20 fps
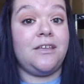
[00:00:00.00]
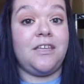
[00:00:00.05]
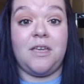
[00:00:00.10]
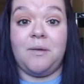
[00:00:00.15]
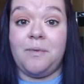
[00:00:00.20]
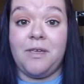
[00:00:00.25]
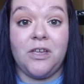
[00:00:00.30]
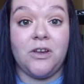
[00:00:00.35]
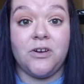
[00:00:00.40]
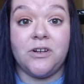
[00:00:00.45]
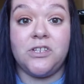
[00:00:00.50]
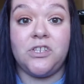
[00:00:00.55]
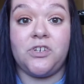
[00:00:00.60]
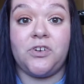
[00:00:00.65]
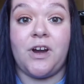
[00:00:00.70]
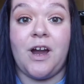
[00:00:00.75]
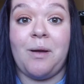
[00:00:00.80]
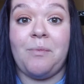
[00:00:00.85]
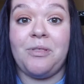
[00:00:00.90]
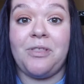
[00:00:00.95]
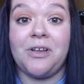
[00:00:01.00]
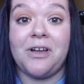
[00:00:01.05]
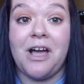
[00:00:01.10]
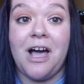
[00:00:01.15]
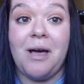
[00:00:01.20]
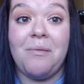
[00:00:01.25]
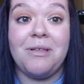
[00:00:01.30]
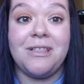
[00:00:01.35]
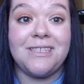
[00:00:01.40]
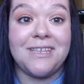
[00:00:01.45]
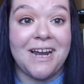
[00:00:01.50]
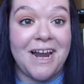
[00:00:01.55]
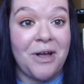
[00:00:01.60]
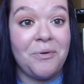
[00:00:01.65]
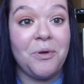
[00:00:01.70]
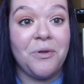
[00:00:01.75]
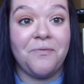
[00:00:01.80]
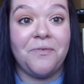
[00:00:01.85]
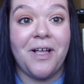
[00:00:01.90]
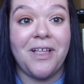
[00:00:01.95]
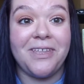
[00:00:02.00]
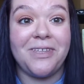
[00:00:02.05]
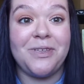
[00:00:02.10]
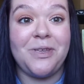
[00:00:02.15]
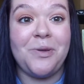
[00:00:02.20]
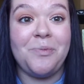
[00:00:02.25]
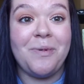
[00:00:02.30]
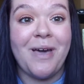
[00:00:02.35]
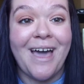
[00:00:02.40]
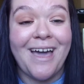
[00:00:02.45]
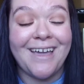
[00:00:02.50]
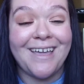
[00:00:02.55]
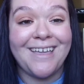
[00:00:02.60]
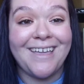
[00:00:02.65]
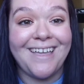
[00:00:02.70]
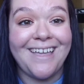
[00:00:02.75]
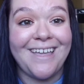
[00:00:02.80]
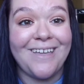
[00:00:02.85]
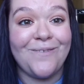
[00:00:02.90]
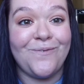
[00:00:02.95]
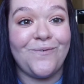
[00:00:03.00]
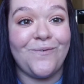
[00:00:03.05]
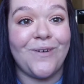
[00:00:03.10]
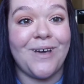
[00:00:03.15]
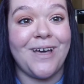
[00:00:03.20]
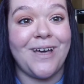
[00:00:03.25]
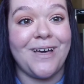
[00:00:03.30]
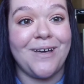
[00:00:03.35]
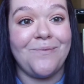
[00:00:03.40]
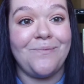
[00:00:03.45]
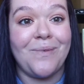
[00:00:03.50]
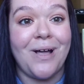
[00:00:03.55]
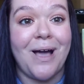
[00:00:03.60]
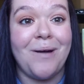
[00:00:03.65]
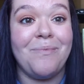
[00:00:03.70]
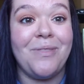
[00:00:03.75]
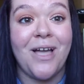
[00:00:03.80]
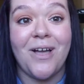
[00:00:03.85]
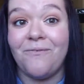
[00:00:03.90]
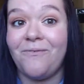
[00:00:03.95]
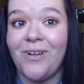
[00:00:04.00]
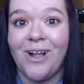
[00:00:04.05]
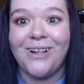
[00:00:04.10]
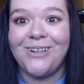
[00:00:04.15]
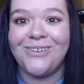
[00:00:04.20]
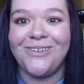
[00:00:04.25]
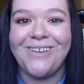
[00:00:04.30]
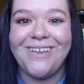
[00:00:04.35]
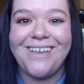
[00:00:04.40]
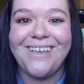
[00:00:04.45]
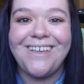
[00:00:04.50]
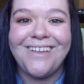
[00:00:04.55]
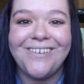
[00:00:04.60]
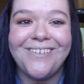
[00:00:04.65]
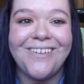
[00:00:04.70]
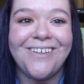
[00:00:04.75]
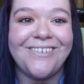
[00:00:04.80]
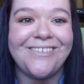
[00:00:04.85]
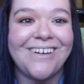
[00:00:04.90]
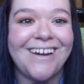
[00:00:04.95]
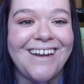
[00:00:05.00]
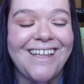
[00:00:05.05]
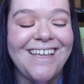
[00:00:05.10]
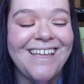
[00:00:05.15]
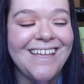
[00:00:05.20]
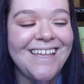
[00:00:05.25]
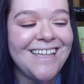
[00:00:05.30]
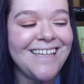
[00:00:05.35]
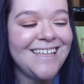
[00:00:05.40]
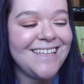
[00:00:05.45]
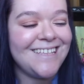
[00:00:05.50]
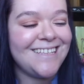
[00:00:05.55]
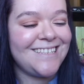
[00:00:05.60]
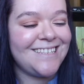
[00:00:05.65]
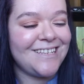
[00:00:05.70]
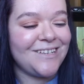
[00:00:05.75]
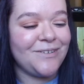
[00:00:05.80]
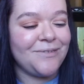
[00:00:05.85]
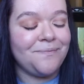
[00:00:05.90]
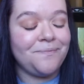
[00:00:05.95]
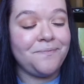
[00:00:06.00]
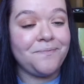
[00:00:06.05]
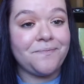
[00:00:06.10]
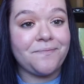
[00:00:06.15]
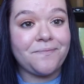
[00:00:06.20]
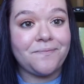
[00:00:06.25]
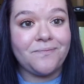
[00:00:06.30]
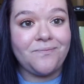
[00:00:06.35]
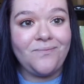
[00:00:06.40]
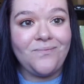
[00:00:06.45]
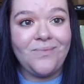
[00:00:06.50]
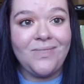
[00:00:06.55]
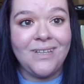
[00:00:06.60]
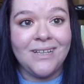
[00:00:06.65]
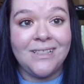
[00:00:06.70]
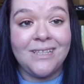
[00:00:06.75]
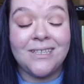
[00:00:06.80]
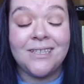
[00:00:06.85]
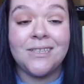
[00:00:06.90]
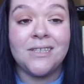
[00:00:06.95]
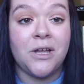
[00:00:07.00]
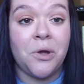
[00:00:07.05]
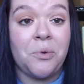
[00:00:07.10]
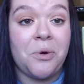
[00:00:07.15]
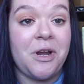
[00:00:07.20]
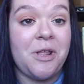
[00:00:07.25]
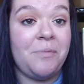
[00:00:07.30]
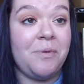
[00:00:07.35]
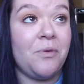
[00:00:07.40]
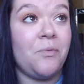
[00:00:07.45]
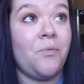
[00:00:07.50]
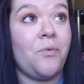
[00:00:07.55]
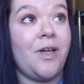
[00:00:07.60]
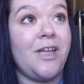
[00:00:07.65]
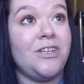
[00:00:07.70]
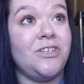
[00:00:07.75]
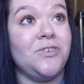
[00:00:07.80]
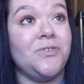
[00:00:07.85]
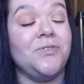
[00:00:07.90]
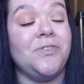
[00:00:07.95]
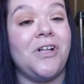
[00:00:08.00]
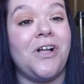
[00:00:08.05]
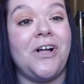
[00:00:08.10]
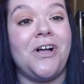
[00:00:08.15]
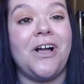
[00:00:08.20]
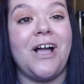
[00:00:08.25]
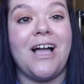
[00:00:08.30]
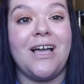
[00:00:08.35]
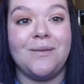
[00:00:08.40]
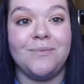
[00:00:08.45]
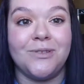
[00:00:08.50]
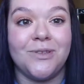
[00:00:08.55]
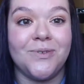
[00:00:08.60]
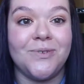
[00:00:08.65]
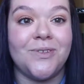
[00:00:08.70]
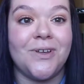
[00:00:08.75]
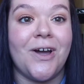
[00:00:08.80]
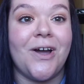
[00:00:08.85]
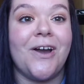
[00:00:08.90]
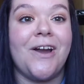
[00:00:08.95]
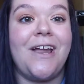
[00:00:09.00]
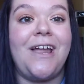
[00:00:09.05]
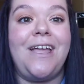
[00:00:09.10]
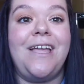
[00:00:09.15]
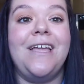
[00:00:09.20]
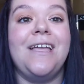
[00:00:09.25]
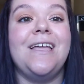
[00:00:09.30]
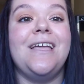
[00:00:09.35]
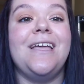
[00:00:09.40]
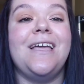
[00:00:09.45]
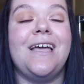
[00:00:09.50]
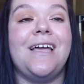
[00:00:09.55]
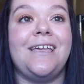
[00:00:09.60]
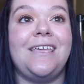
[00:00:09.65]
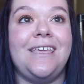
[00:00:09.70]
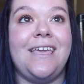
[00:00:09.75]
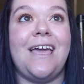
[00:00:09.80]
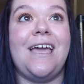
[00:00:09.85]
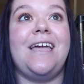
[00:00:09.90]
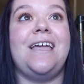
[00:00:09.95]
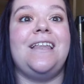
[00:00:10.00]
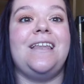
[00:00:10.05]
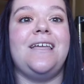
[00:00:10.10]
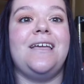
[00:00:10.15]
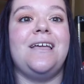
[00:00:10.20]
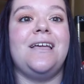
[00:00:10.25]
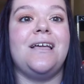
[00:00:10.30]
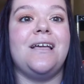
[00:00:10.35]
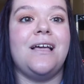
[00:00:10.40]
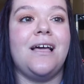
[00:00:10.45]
give me your Instagram in the comments and I will follow you back if I'm not following you already. So this has already been way too long. I'm so sorry. Again,